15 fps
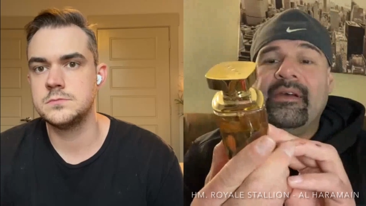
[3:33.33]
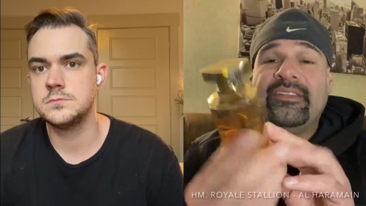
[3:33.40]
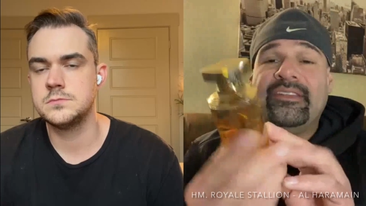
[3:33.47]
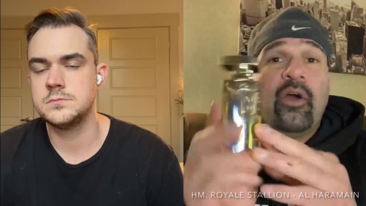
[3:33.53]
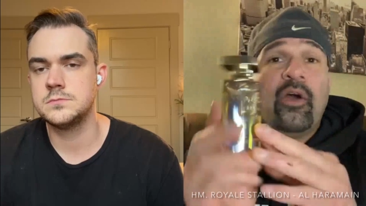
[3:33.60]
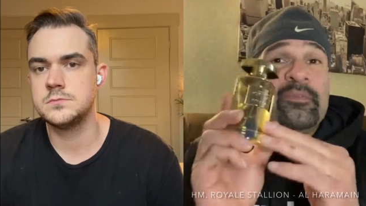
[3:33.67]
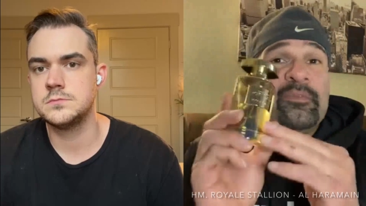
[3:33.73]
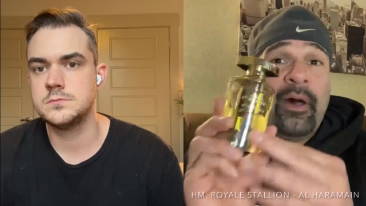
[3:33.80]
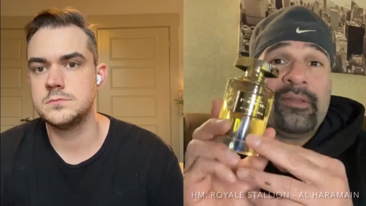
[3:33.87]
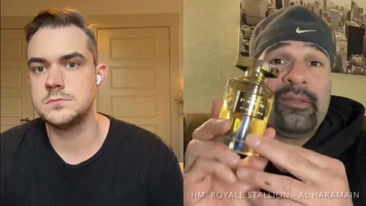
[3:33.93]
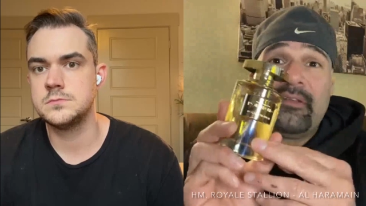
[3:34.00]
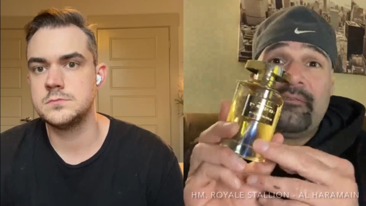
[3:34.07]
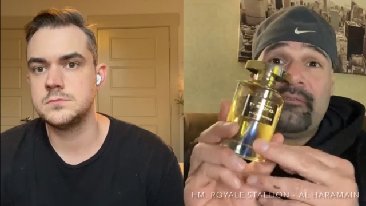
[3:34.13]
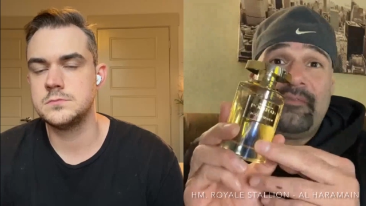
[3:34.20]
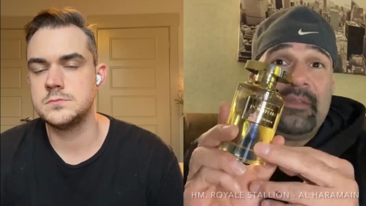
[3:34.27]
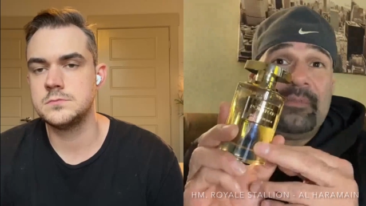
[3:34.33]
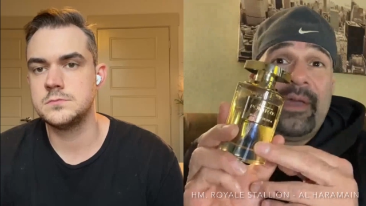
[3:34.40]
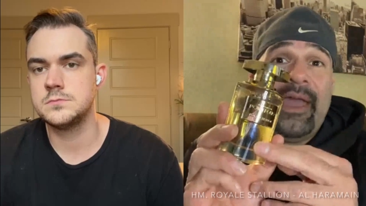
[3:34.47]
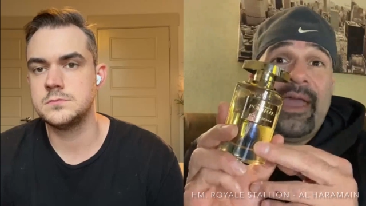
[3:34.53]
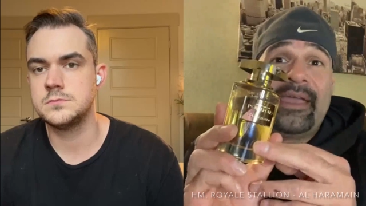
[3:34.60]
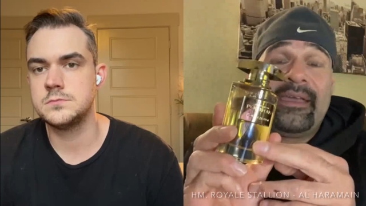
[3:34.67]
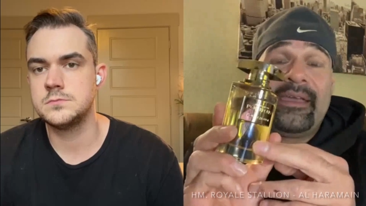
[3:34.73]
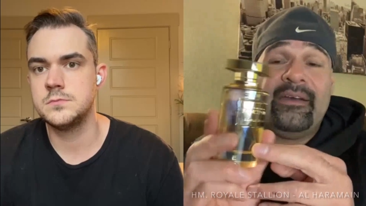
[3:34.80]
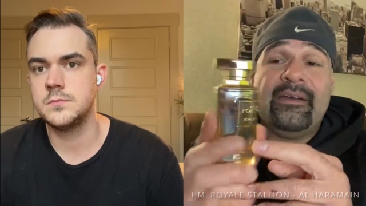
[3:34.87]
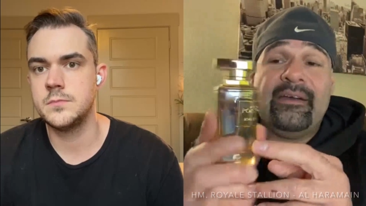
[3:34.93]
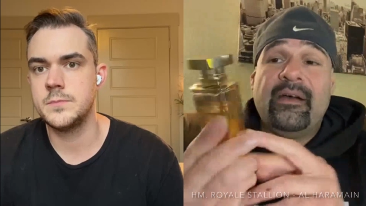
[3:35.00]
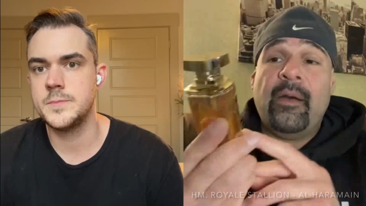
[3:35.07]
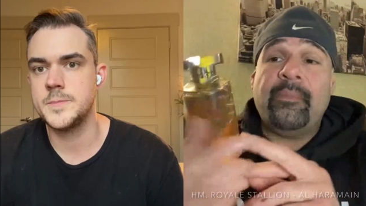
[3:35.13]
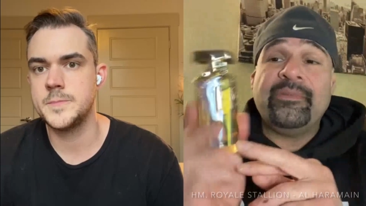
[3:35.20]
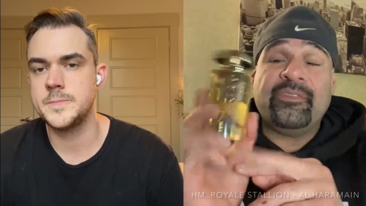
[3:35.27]
Speaker 1: uh, it's always positive feedback. Uh,
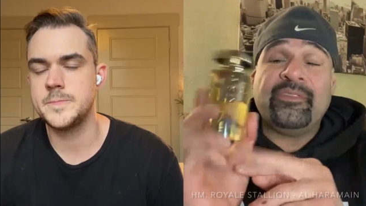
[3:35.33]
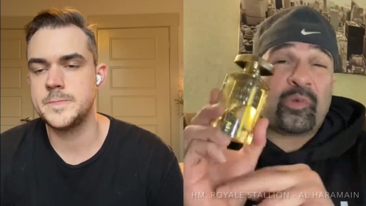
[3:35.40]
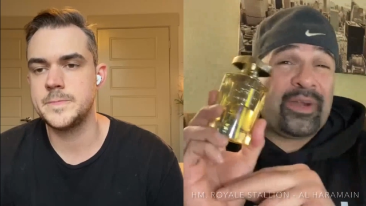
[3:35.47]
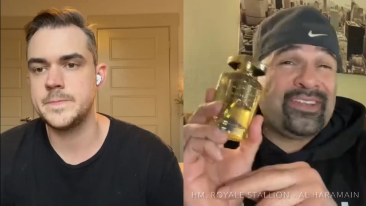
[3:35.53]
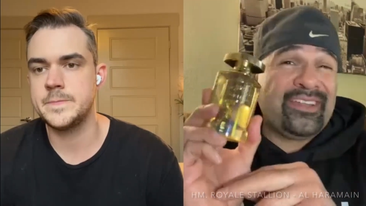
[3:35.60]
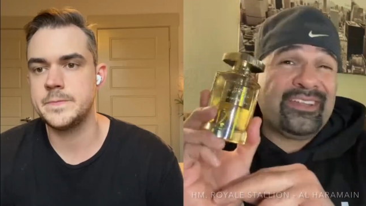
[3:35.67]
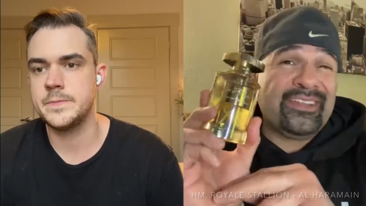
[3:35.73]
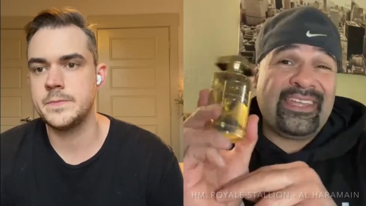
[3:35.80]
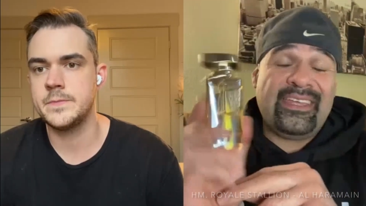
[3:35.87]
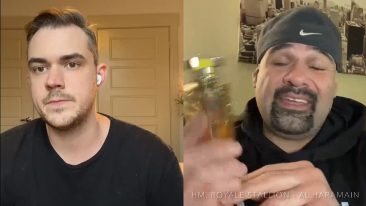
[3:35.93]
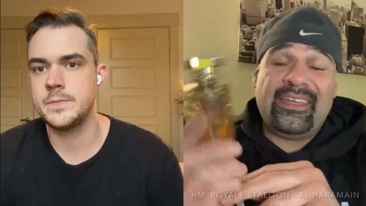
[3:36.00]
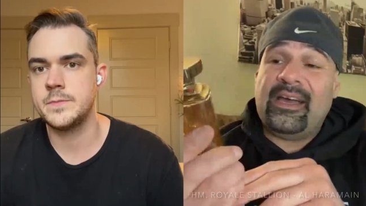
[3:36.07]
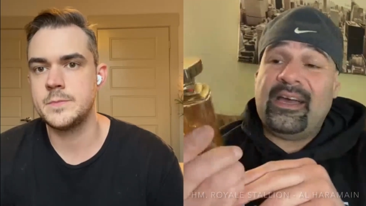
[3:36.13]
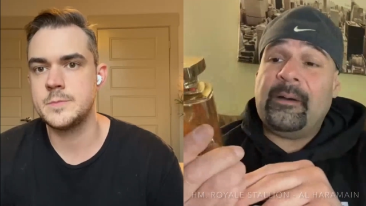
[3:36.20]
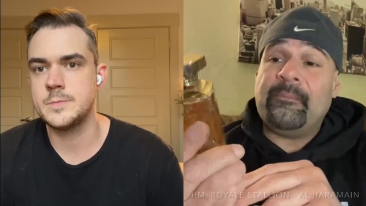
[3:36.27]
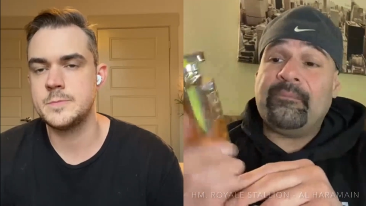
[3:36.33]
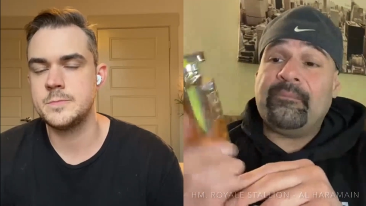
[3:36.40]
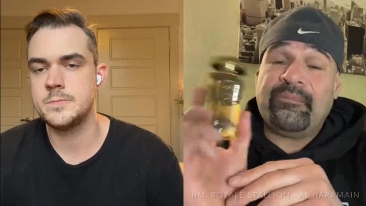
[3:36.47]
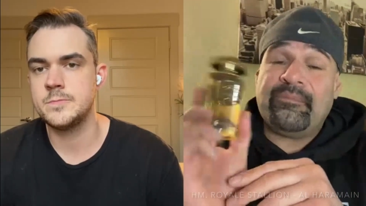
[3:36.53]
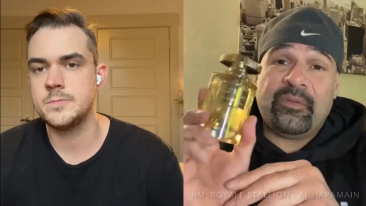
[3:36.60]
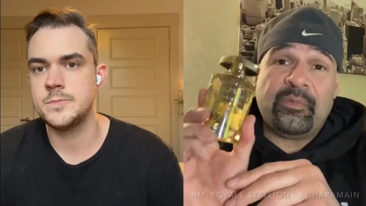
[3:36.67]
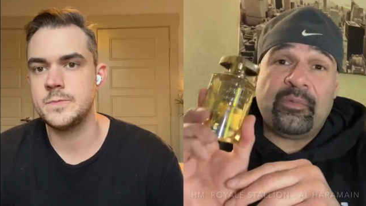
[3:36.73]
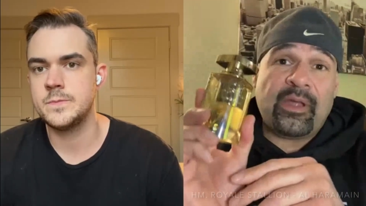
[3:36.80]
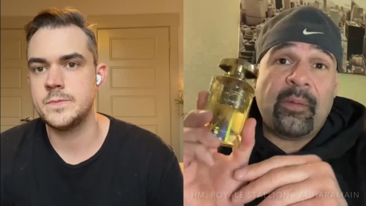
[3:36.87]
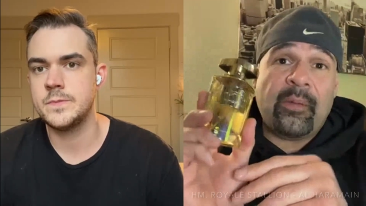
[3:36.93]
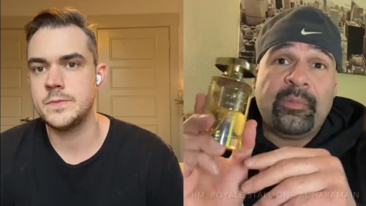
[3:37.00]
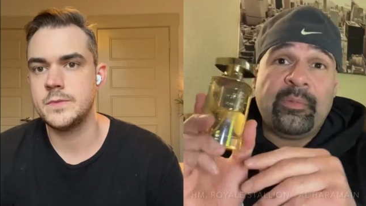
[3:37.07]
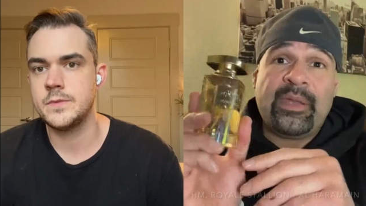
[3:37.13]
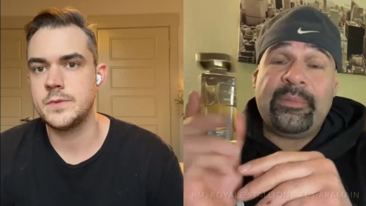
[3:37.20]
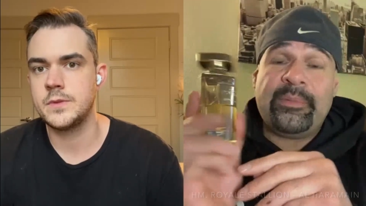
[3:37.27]
up until recently, um, someone
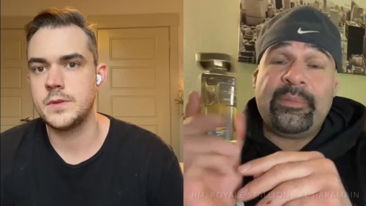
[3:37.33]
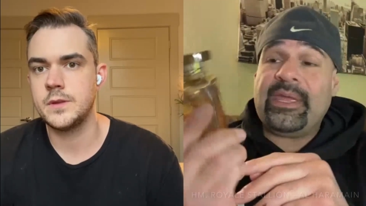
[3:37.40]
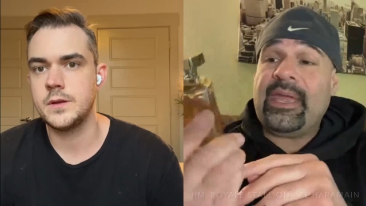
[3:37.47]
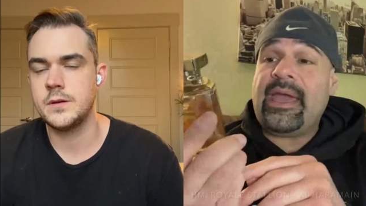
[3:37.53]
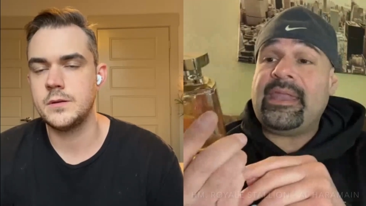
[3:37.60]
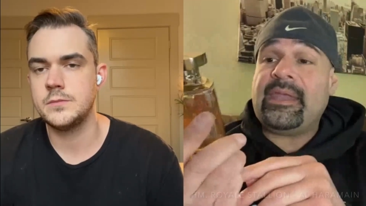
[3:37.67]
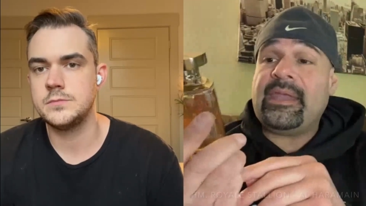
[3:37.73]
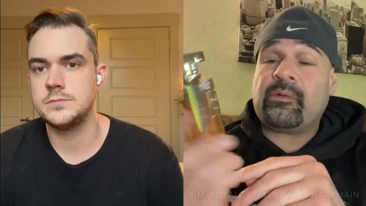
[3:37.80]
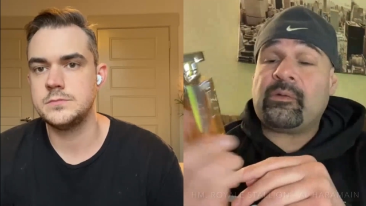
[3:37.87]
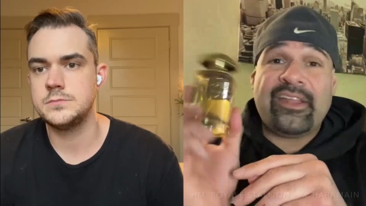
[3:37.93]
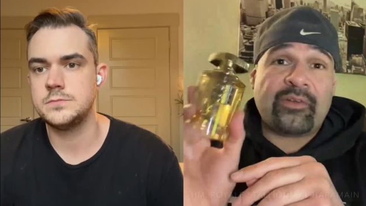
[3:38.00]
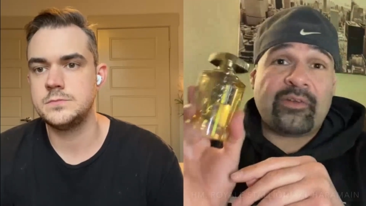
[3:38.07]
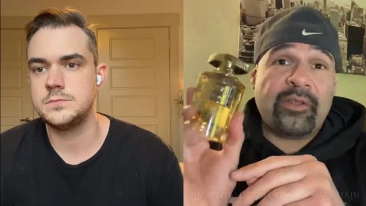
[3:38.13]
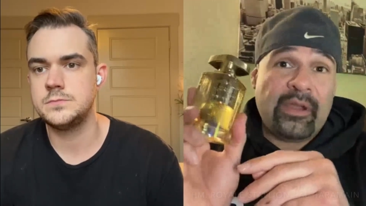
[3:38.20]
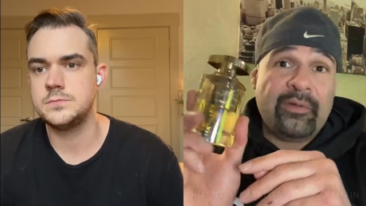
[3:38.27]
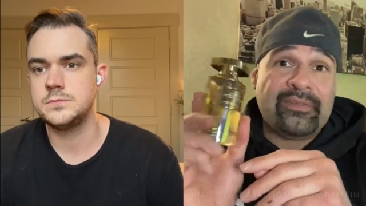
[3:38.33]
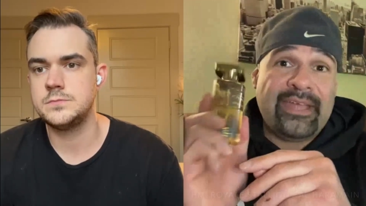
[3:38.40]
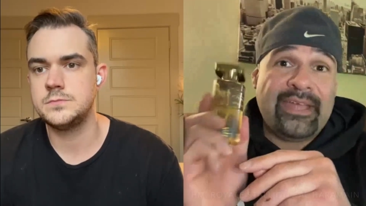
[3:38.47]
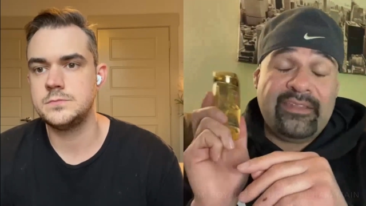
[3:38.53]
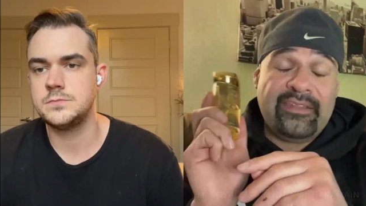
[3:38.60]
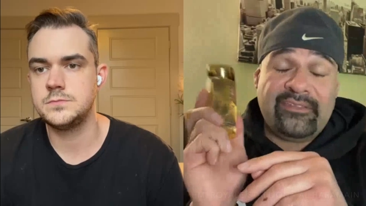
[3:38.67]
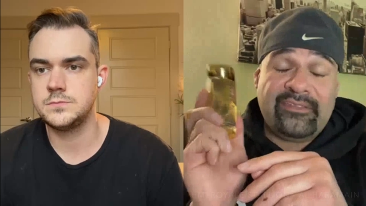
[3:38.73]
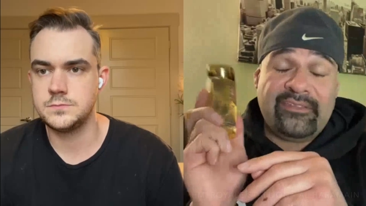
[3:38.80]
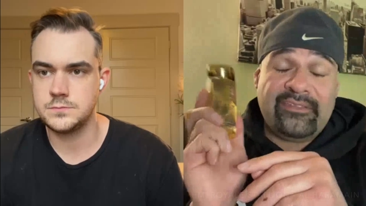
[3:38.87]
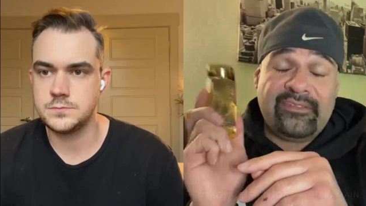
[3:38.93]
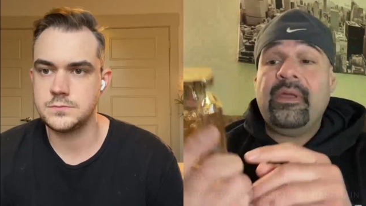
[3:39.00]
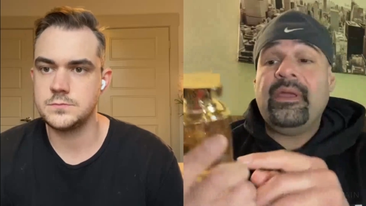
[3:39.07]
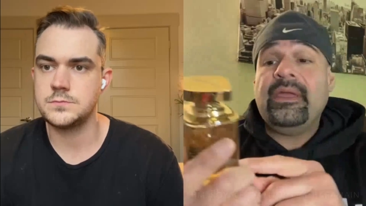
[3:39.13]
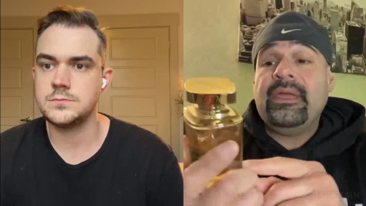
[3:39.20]
complimented me at a restaurant that I was at. So,